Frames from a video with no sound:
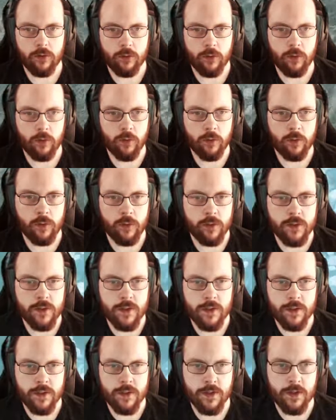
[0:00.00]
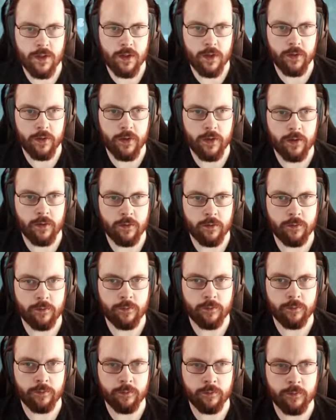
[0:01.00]
So no notes in this area.
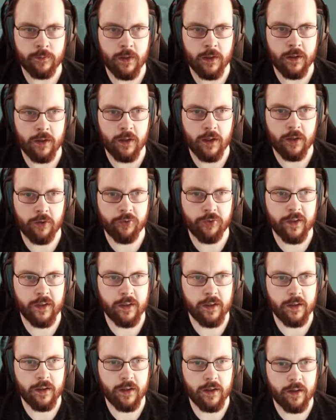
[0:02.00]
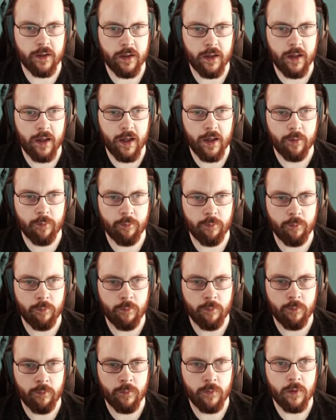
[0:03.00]
Hmm. I, I feel like I
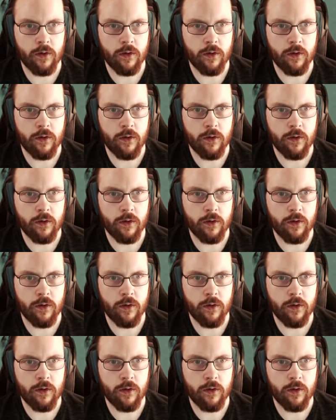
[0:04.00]
am